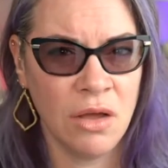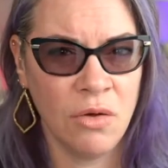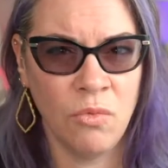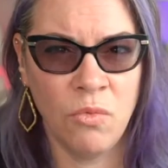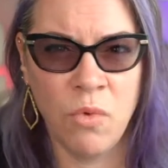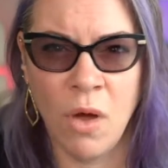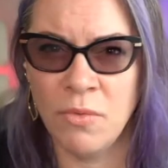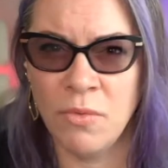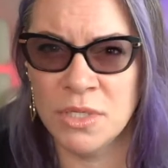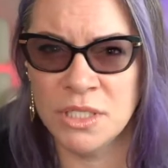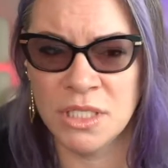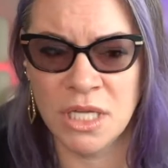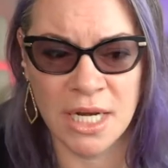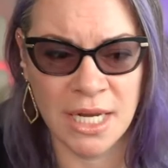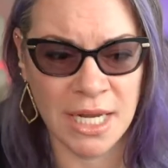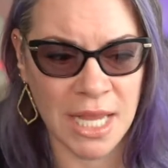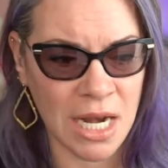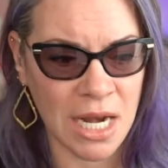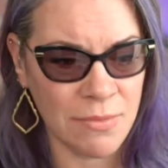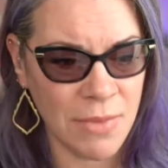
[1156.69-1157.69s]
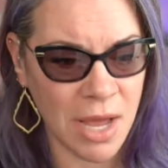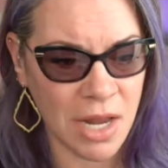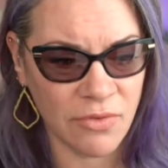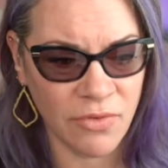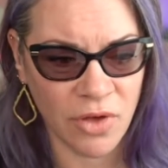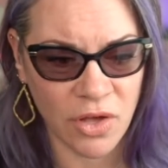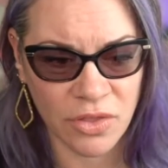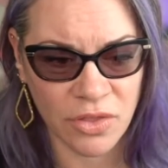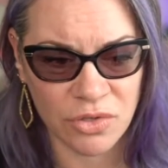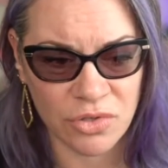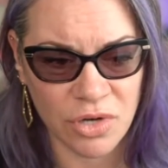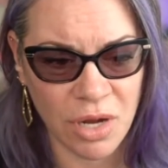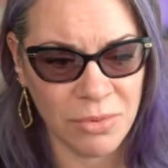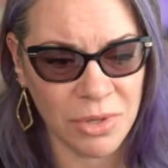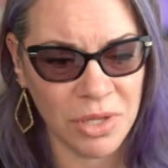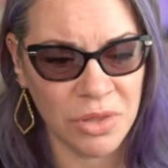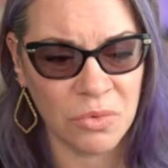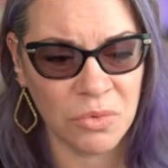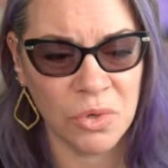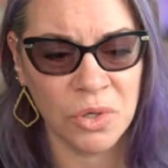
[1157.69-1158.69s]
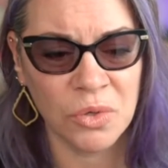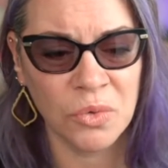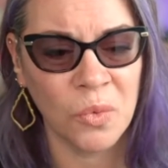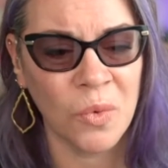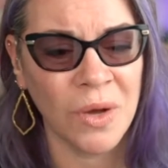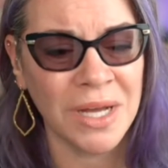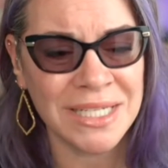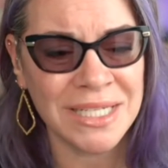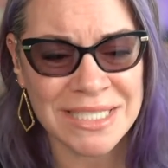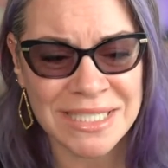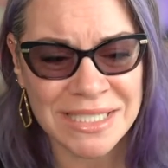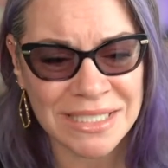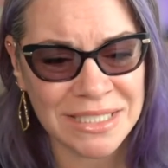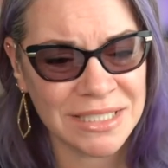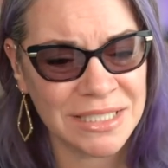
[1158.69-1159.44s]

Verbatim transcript: what was going to get him out of all the trouble in the world what